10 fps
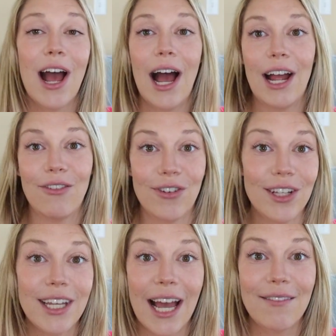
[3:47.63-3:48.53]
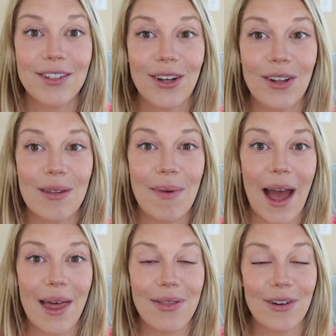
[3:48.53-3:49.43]
I really have to go to the
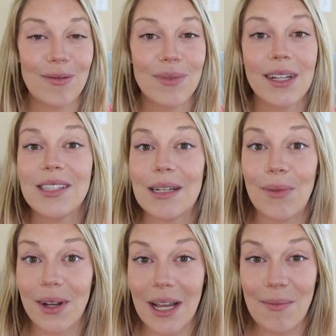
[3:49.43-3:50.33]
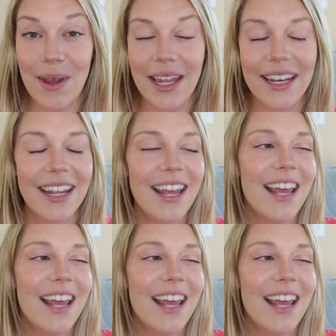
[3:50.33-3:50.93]
bathroom. Can someone come in?